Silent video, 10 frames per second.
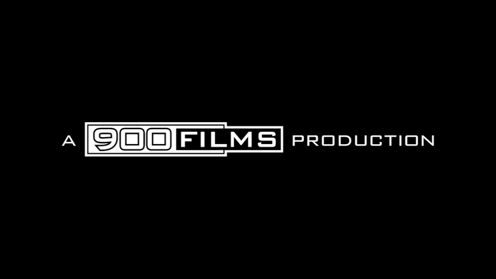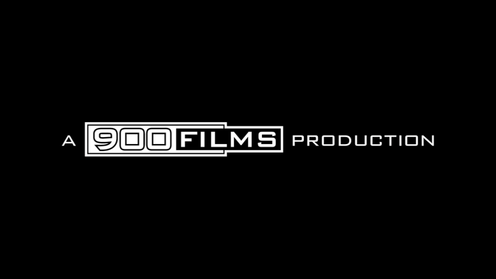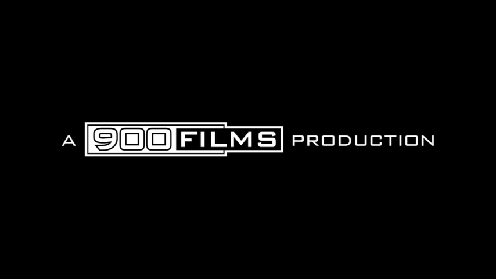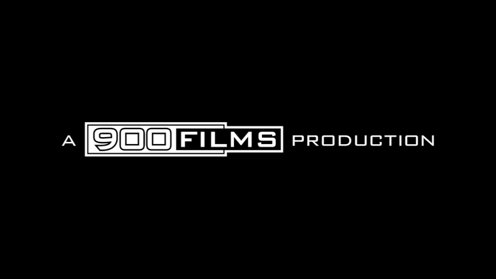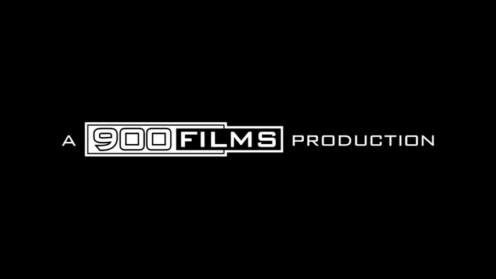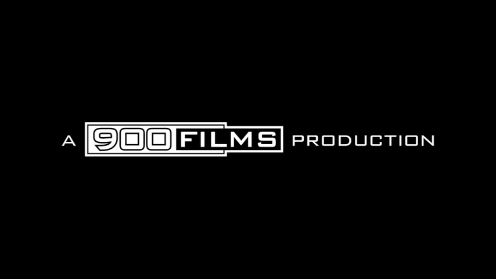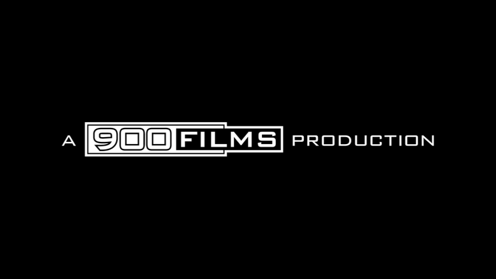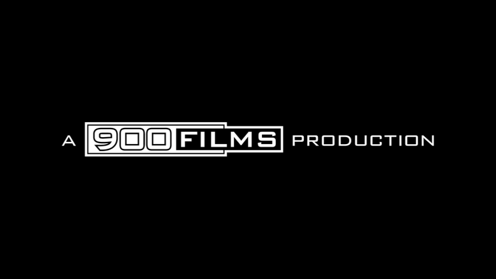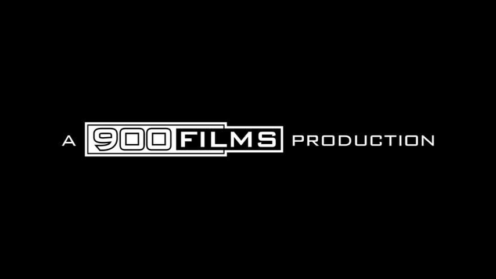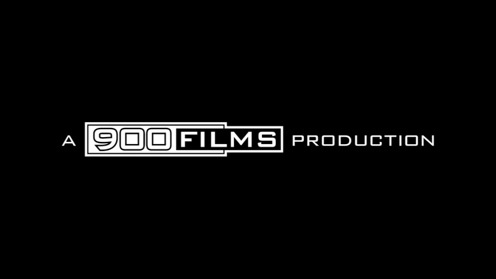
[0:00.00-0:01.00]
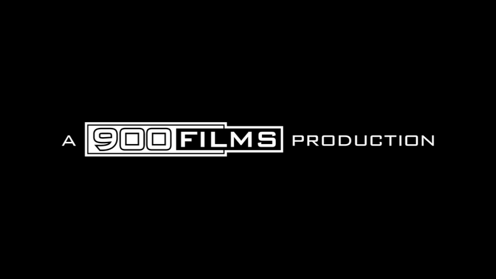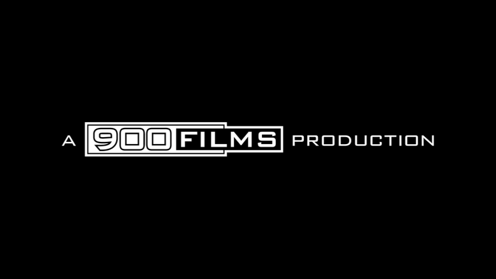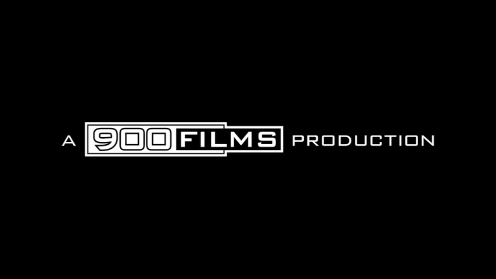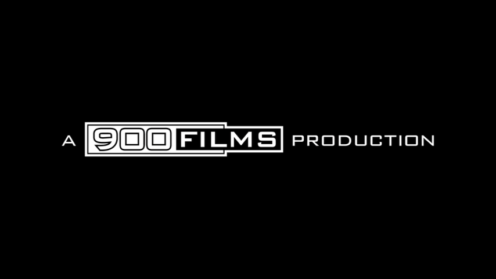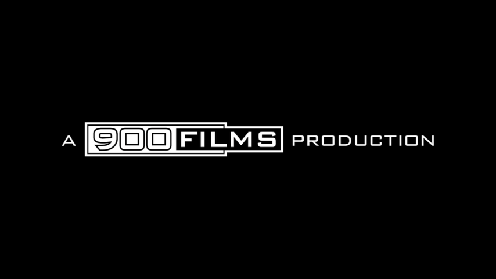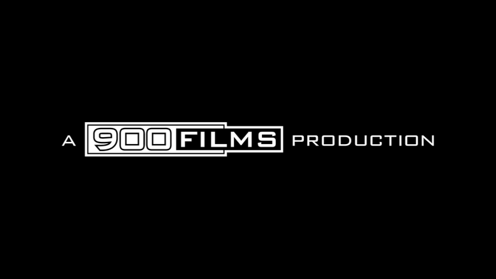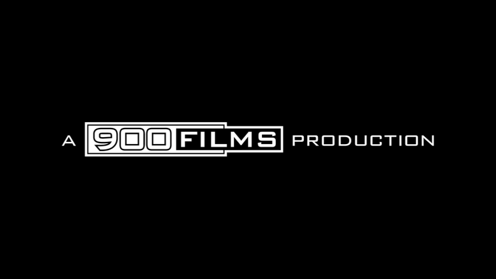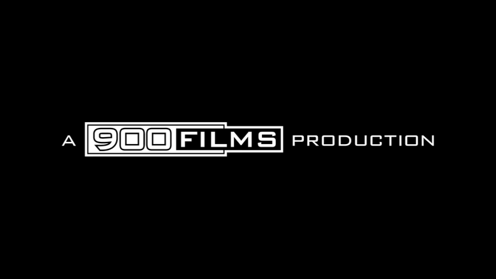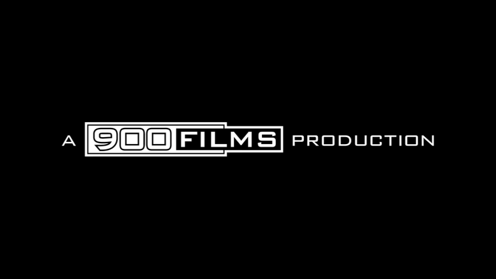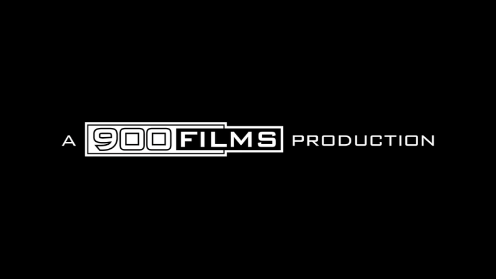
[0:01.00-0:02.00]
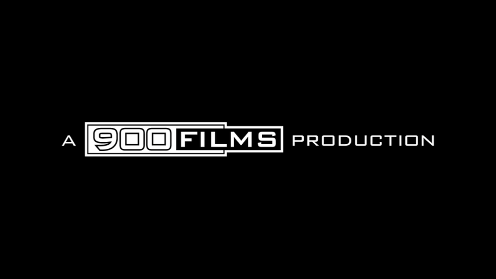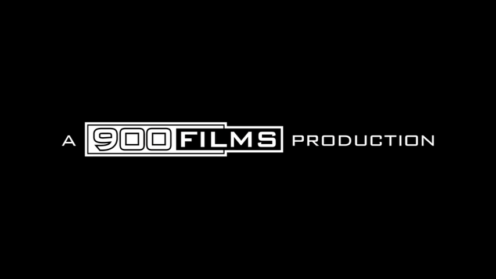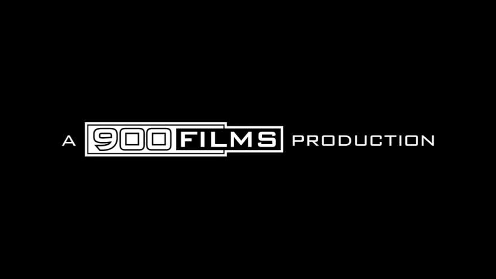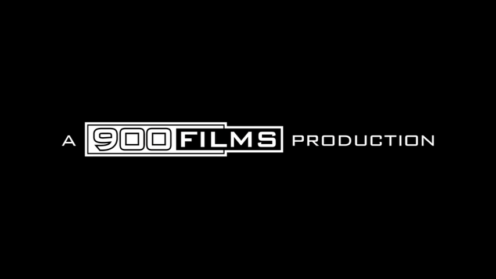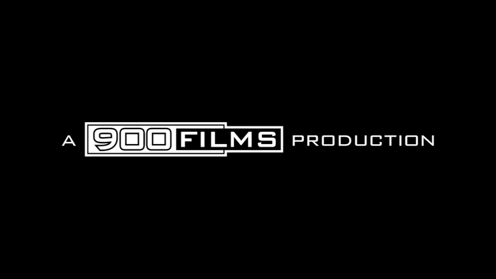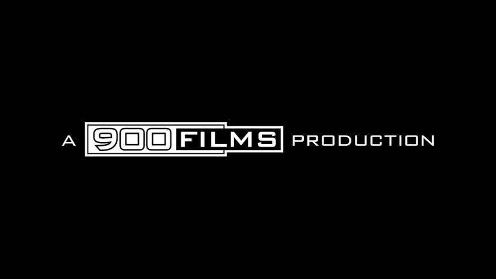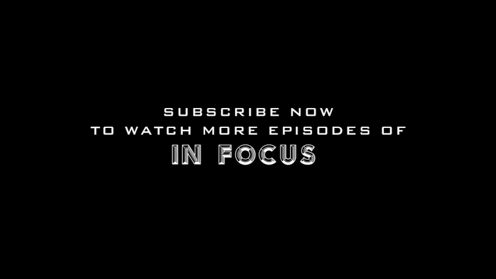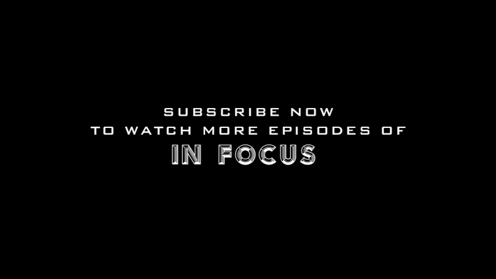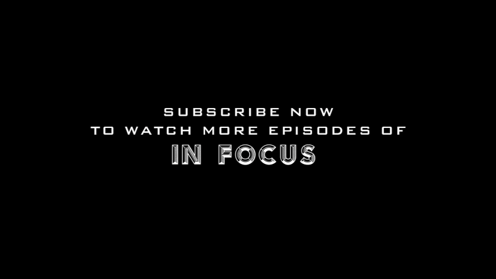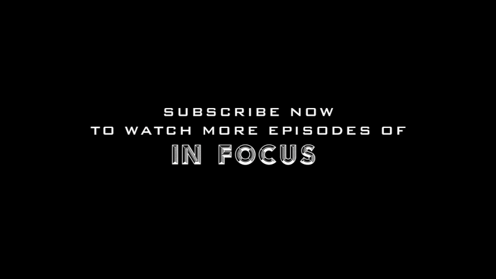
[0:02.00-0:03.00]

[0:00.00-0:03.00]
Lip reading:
No face is visible, so there are no lips to read.